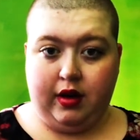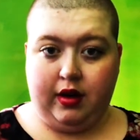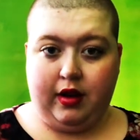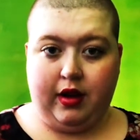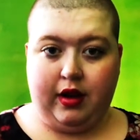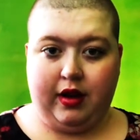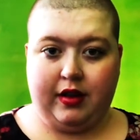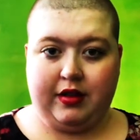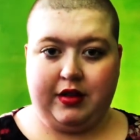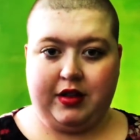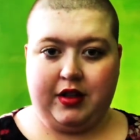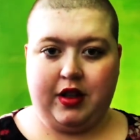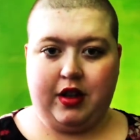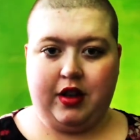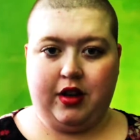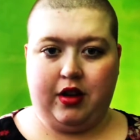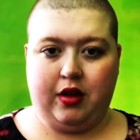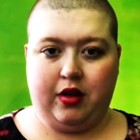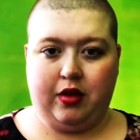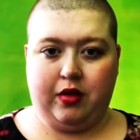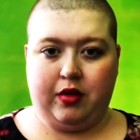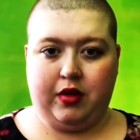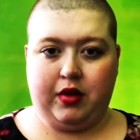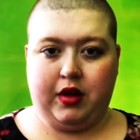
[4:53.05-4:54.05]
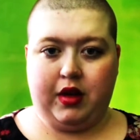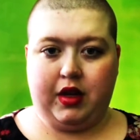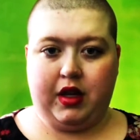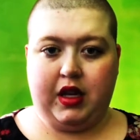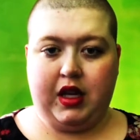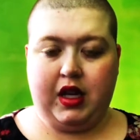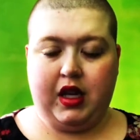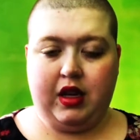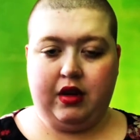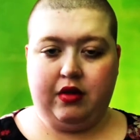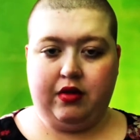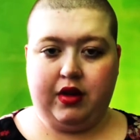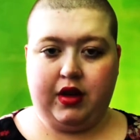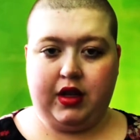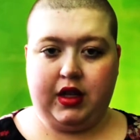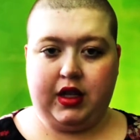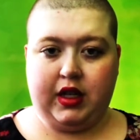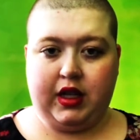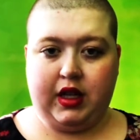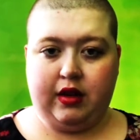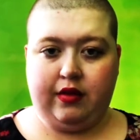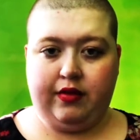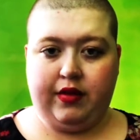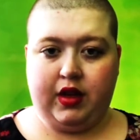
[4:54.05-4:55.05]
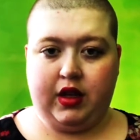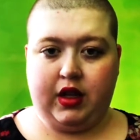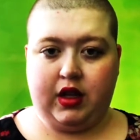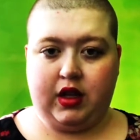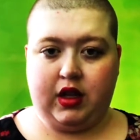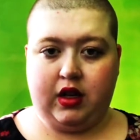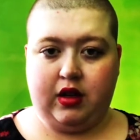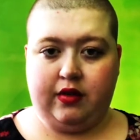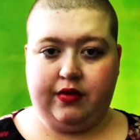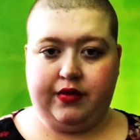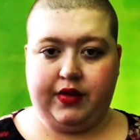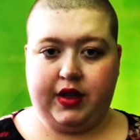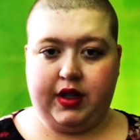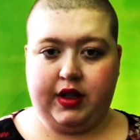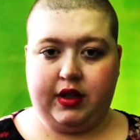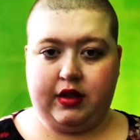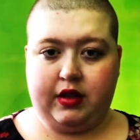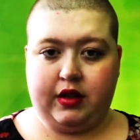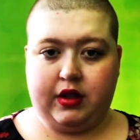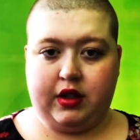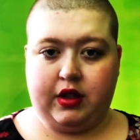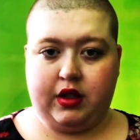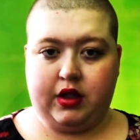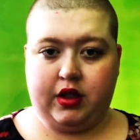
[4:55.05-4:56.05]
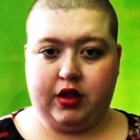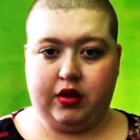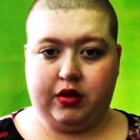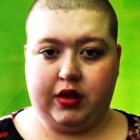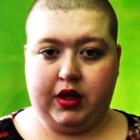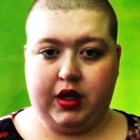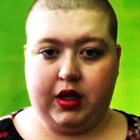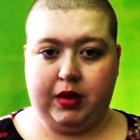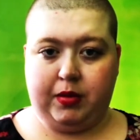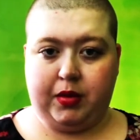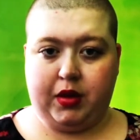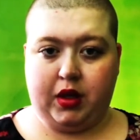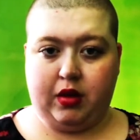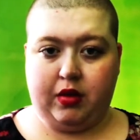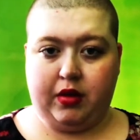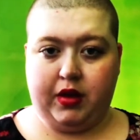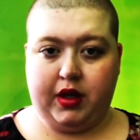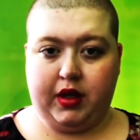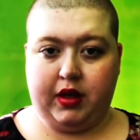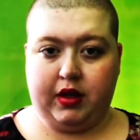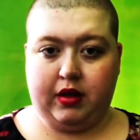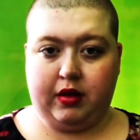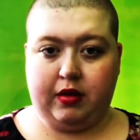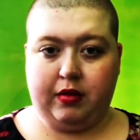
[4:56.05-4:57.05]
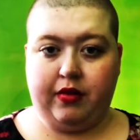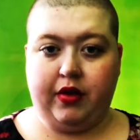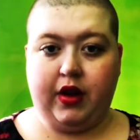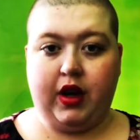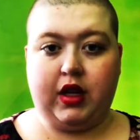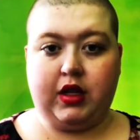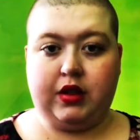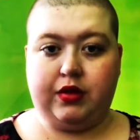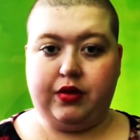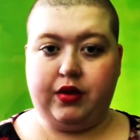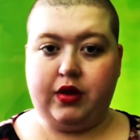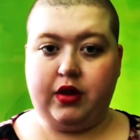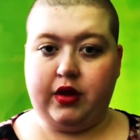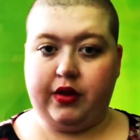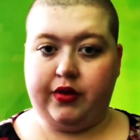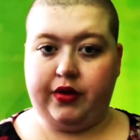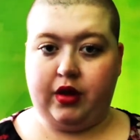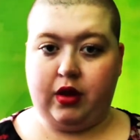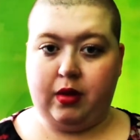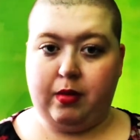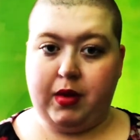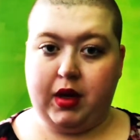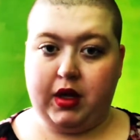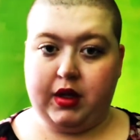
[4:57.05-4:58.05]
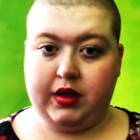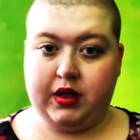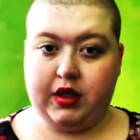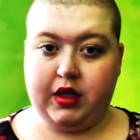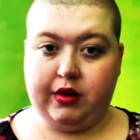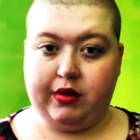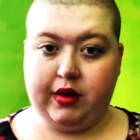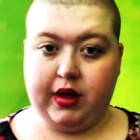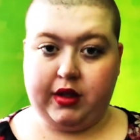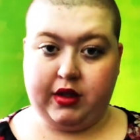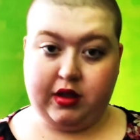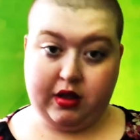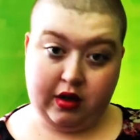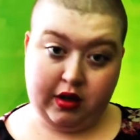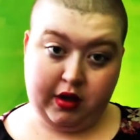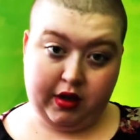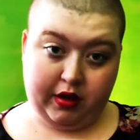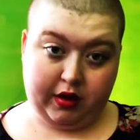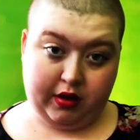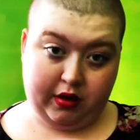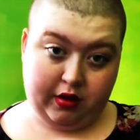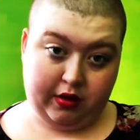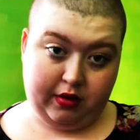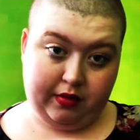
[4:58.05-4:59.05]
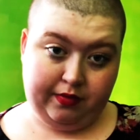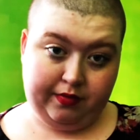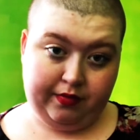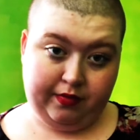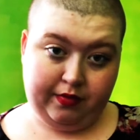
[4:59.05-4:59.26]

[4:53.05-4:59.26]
And so he really gave me the confidence to keep going. Fast forward a few months, he writes an article.